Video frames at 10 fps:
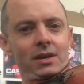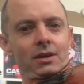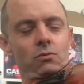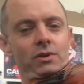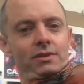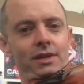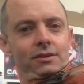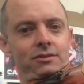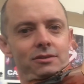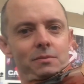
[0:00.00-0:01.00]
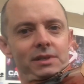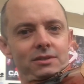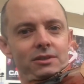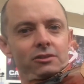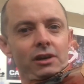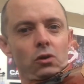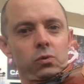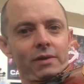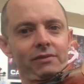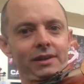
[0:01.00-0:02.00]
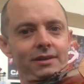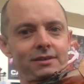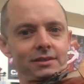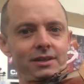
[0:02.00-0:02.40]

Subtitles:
with instruments that are equivalent